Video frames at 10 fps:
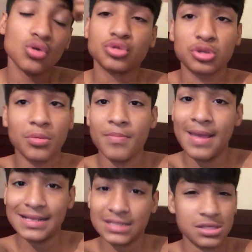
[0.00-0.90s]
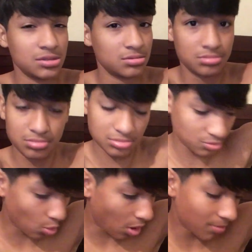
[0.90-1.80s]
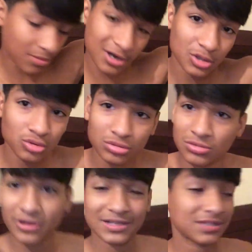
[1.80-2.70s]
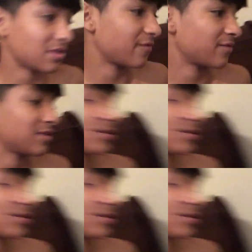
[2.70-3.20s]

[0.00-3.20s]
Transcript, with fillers: do some mess in Walmart, do some crazy stuff.